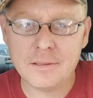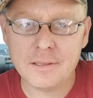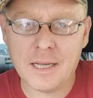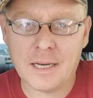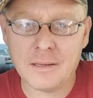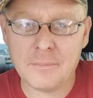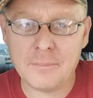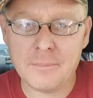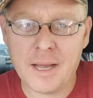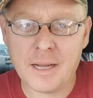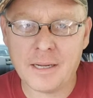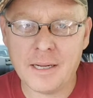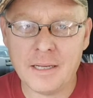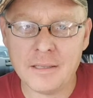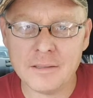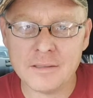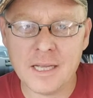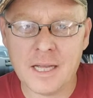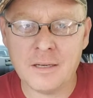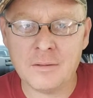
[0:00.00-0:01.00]
to get back
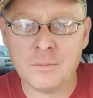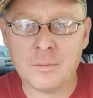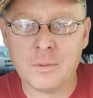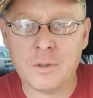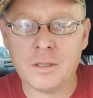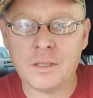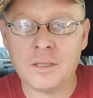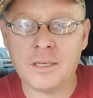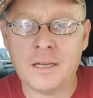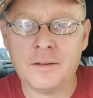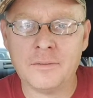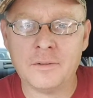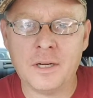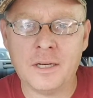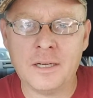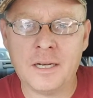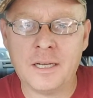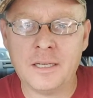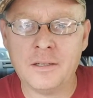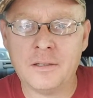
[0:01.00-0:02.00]
outside and work, and have a
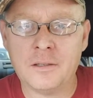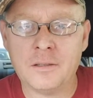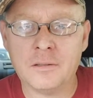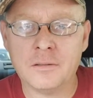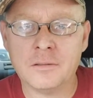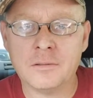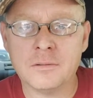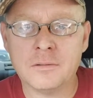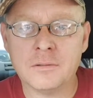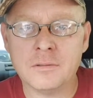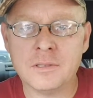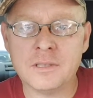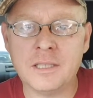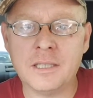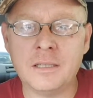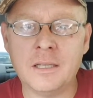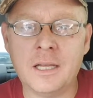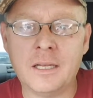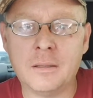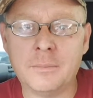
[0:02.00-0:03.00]
great day, y'all. See
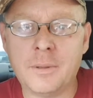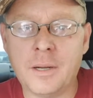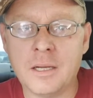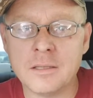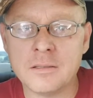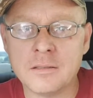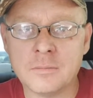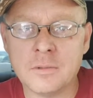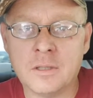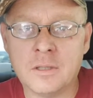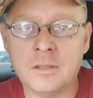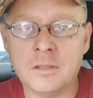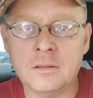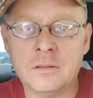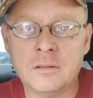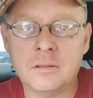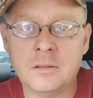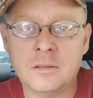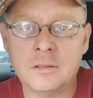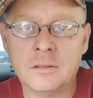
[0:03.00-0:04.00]
you later, Possum Run.
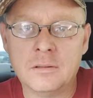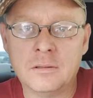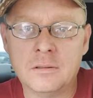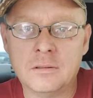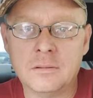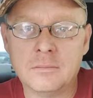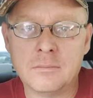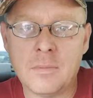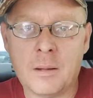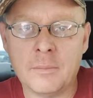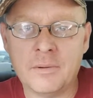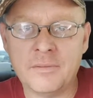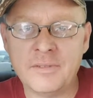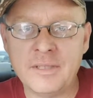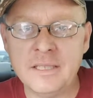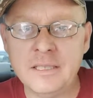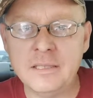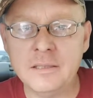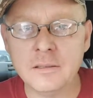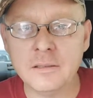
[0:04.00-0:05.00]
Mama
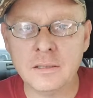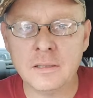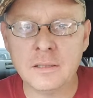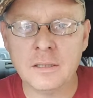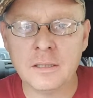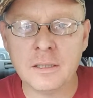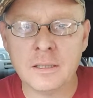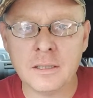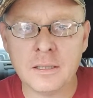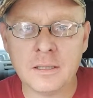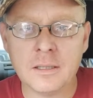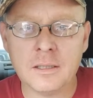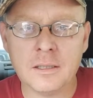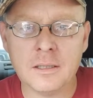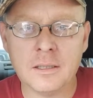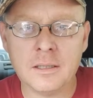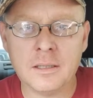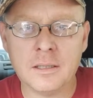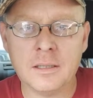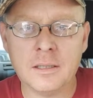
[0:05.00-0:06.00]
V.
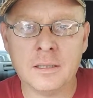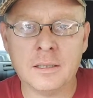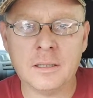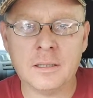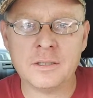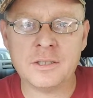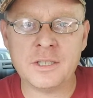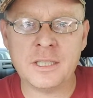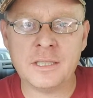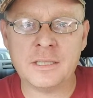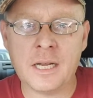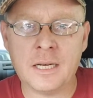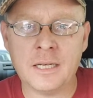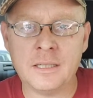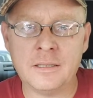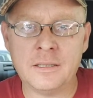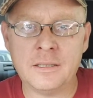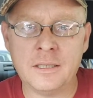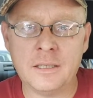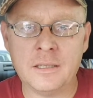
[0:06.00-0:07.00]
G Tiny
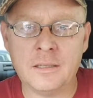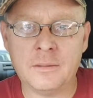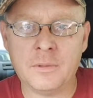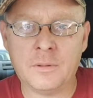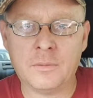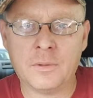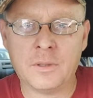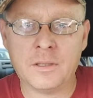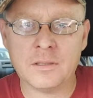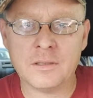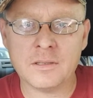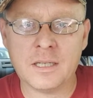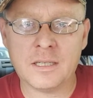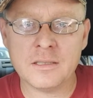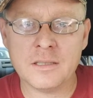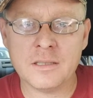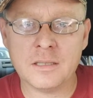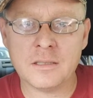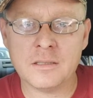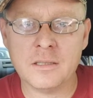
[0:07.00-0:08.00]
Tim, I wear size
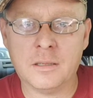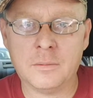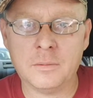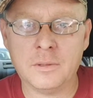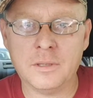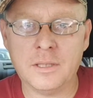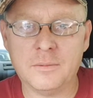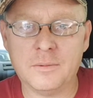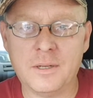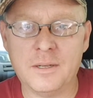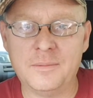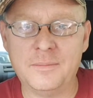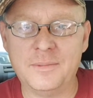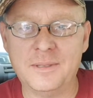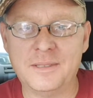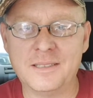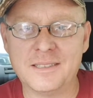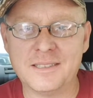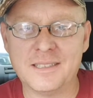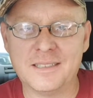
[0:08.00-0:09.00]
6 WE
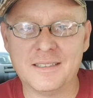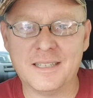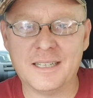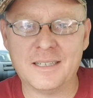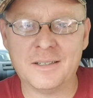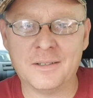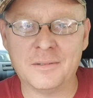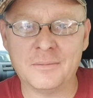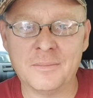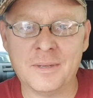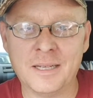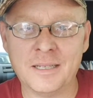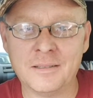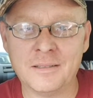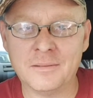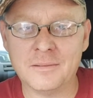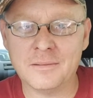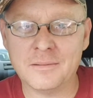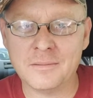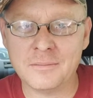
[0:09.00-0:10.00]
women's, and they don't make
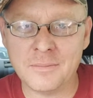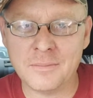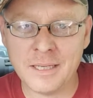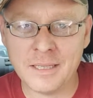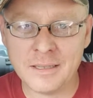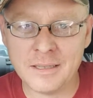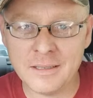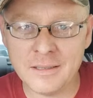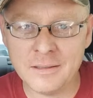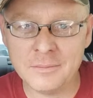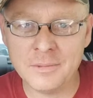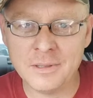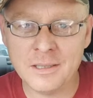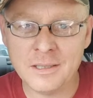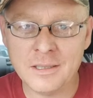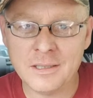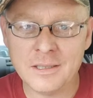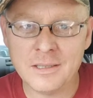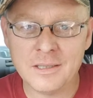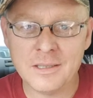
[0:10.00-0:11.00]
them.
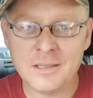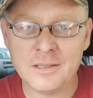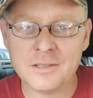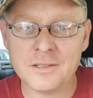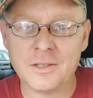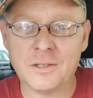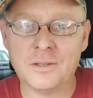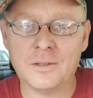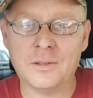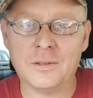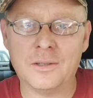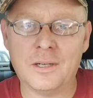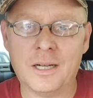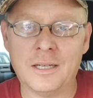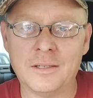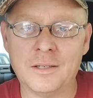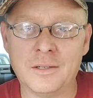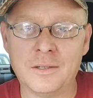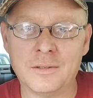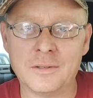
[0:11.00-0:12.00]
So I
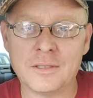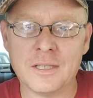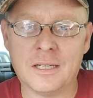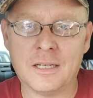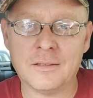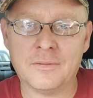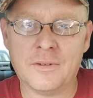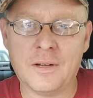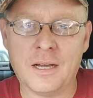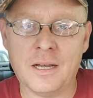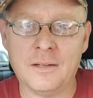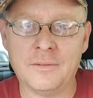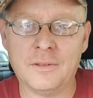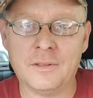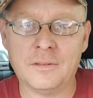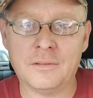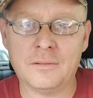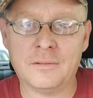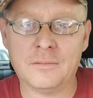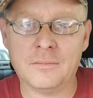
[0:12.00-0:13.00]
know size 5
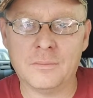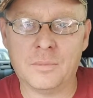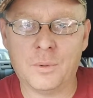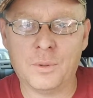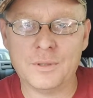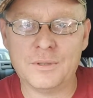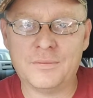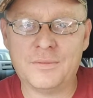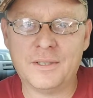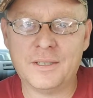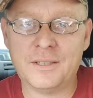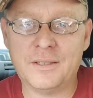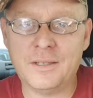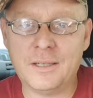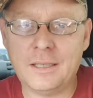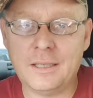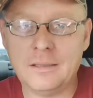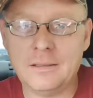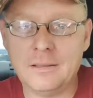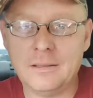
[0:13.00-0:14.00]
and boys fit
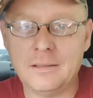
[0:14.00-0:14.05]
great.